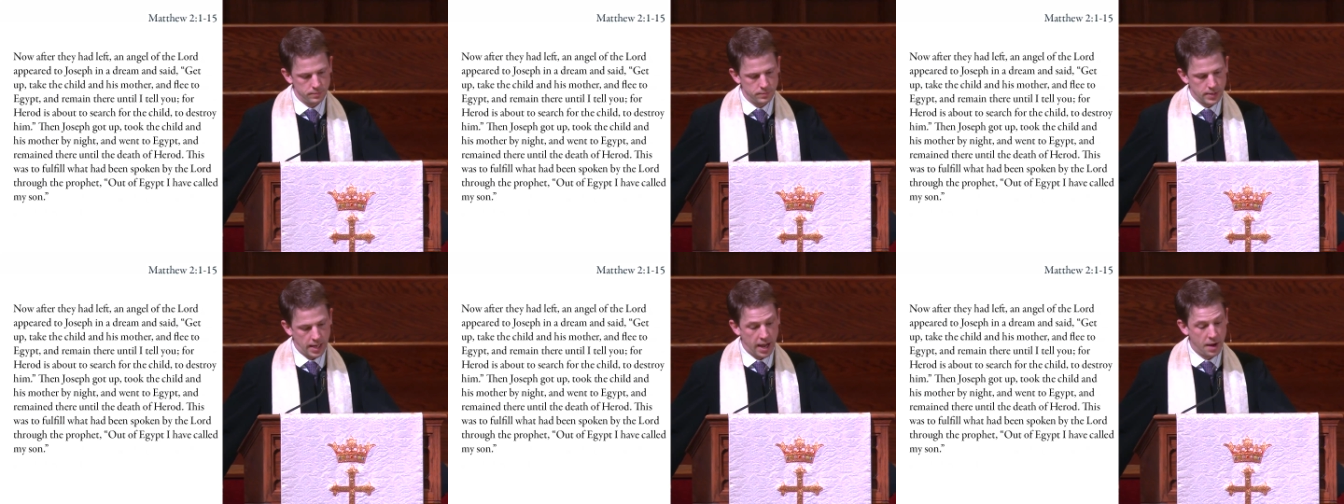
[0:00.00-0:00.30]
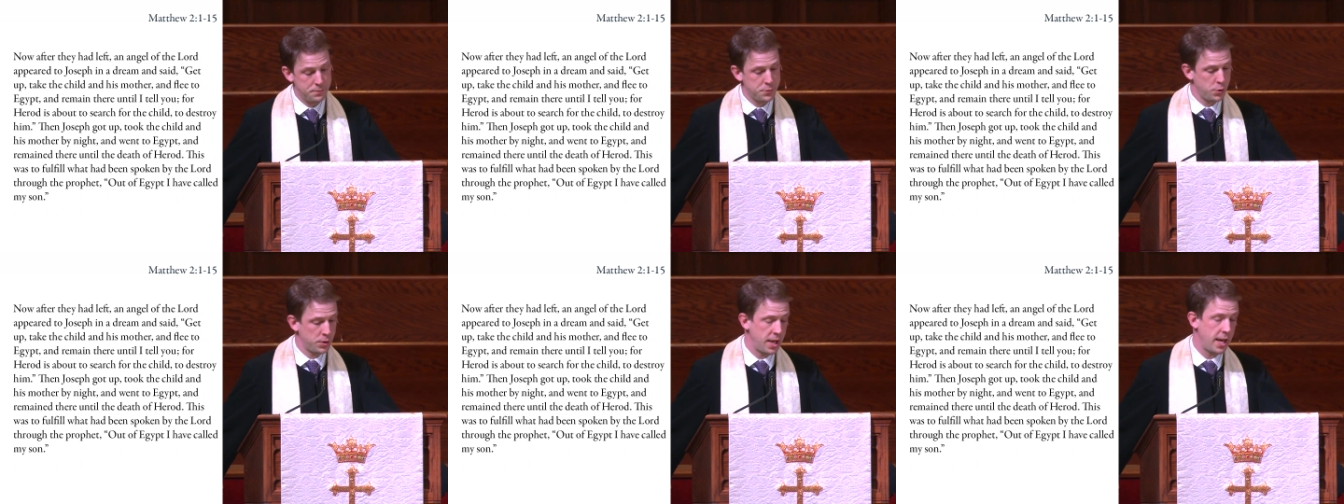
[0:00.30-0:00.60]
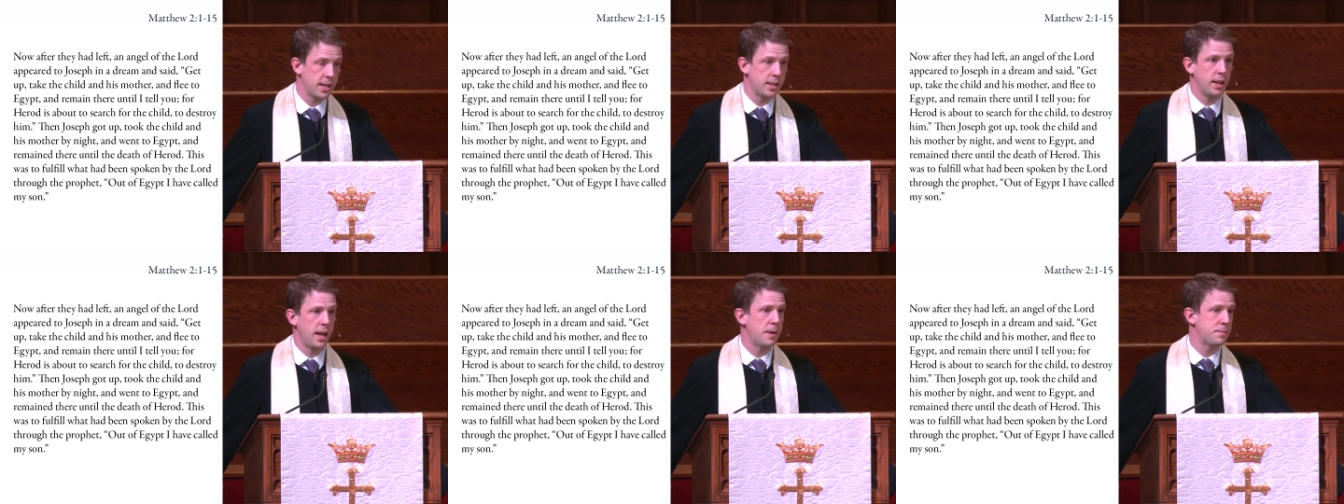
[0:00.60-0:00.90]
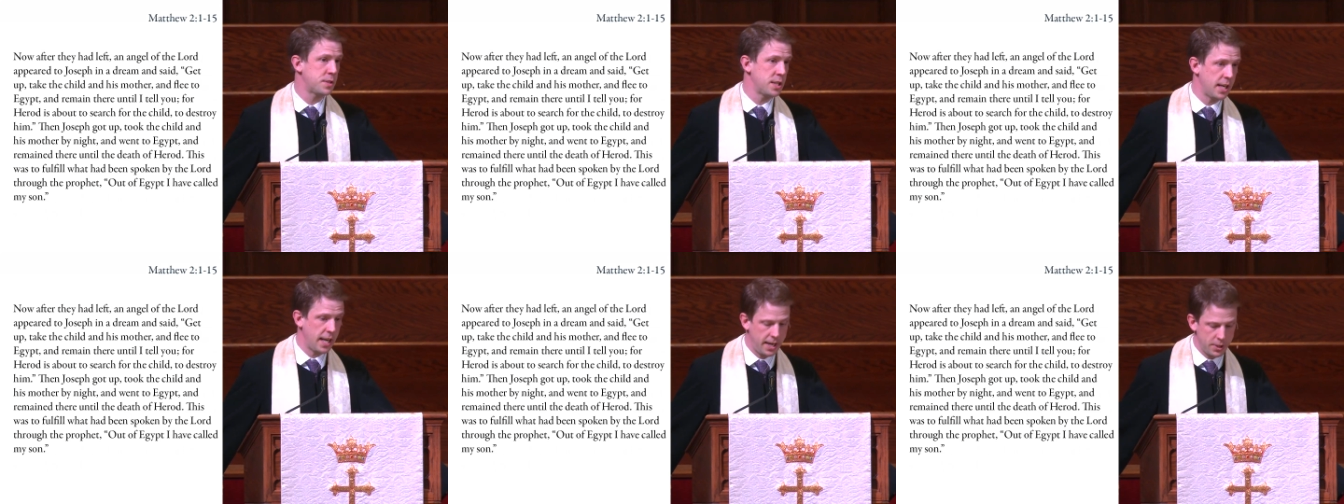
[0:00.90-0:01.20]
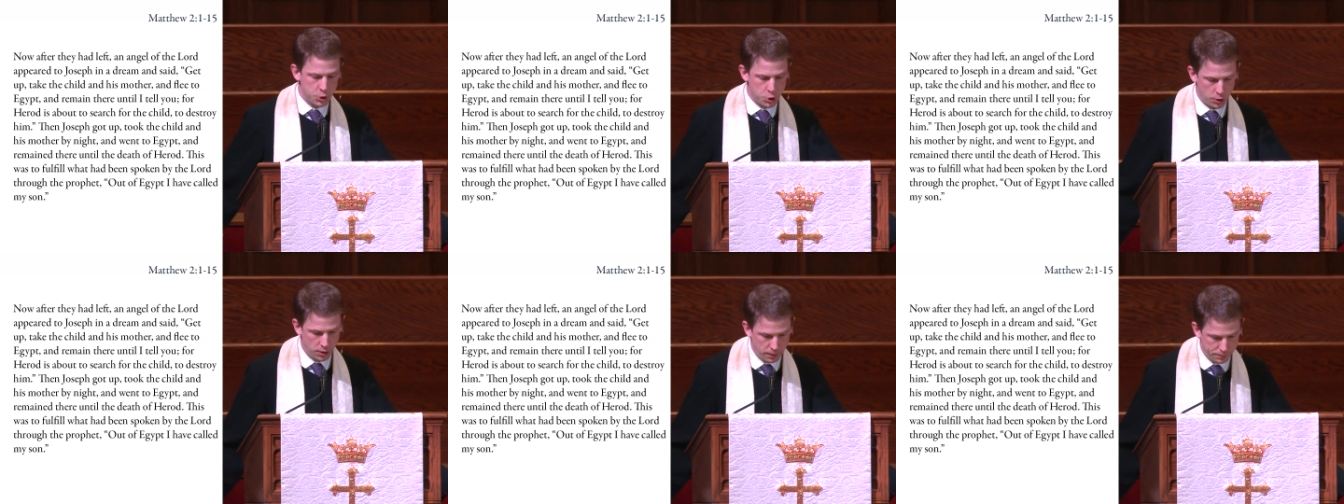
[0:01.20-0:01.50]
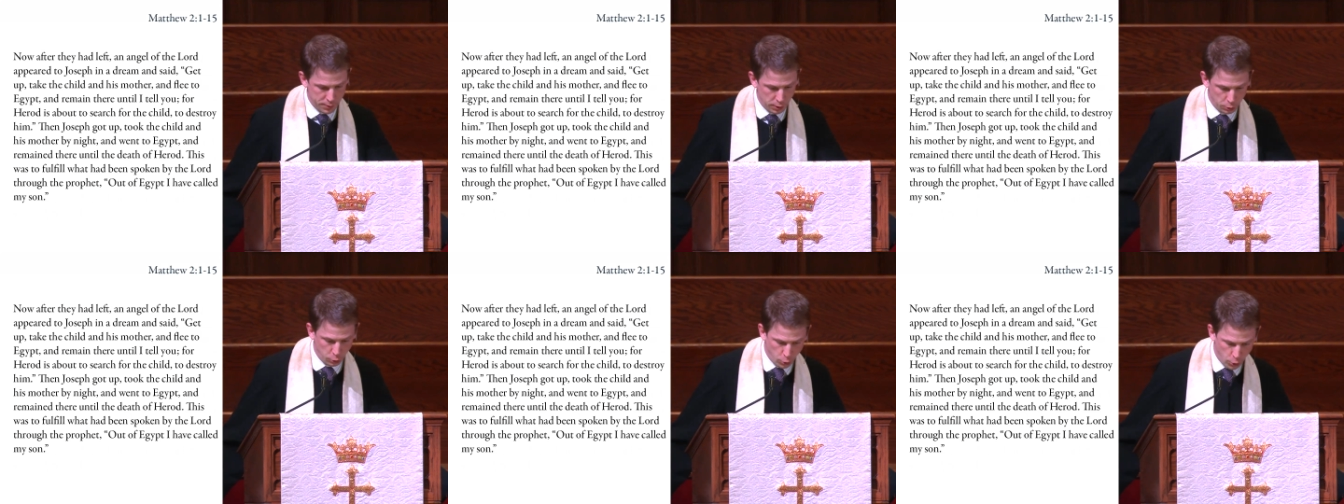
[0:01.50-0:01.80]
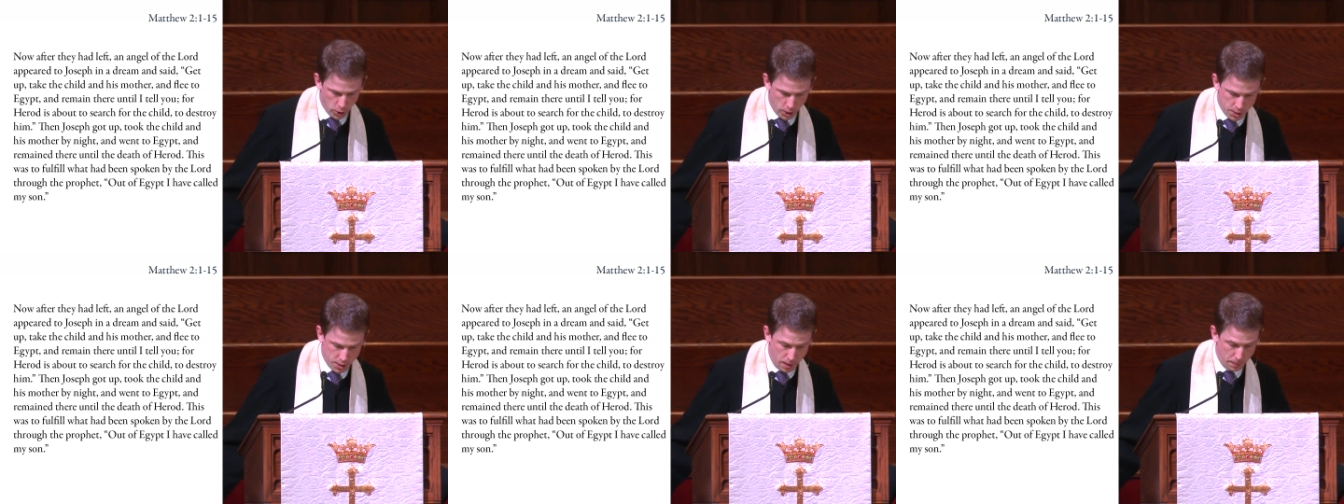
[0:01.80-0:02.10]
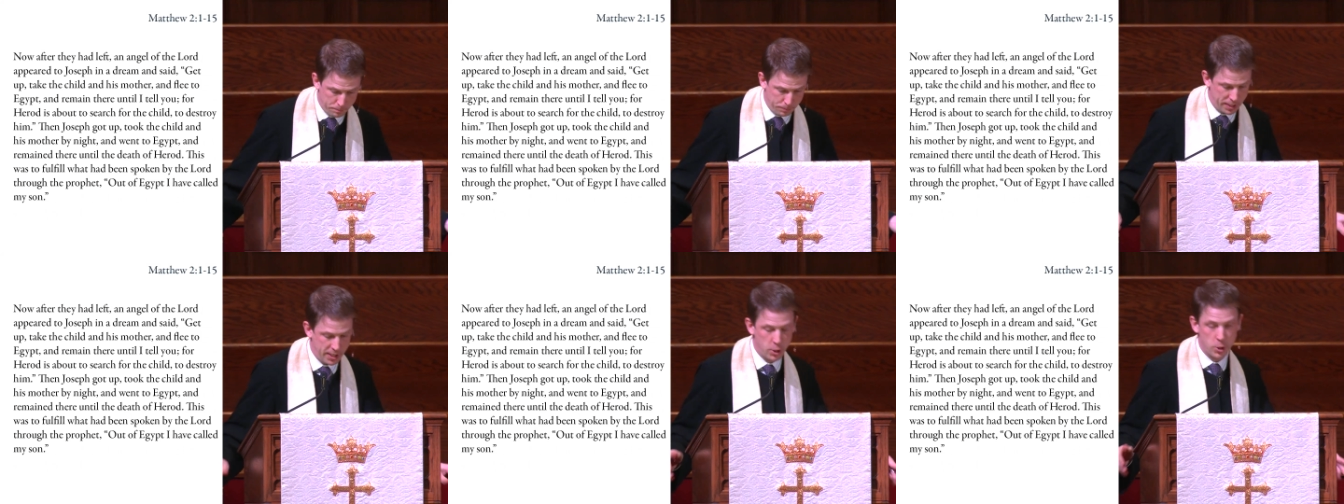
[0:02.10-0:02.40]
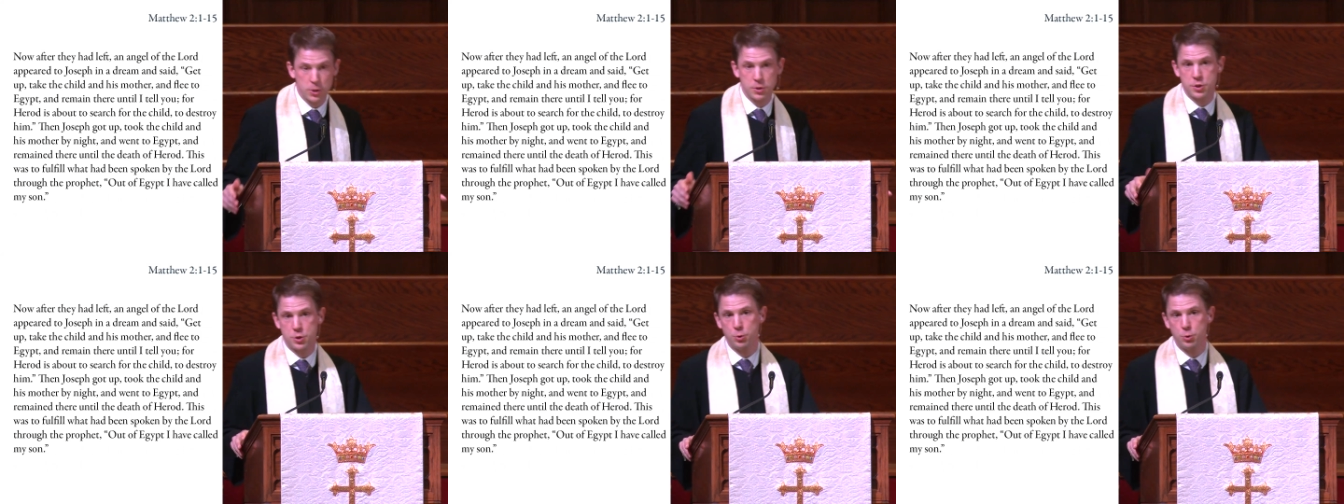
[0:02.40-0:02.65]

After they had left, an angel of the Lord appeared